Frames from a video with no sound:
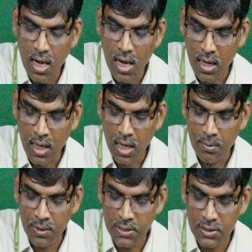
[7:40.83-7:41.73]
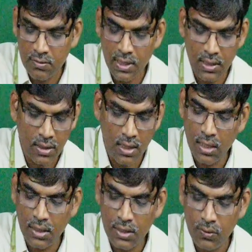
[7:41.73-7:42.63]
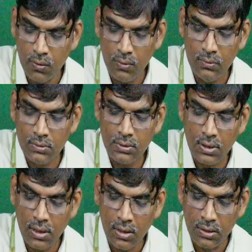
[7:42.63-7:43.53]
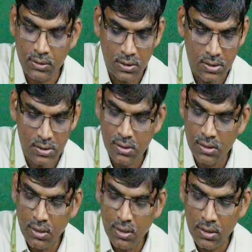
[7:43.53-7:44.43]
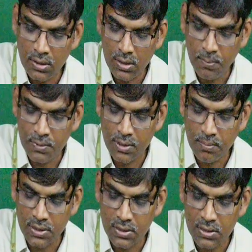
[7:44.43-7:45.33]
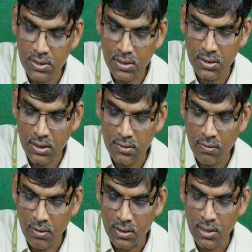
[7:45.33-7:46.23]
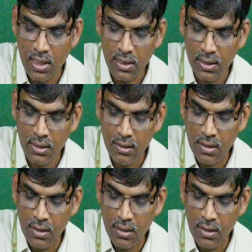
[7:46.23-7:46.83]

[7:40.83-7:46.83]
and armature winding already know this, it offers some resistance that is called as RA,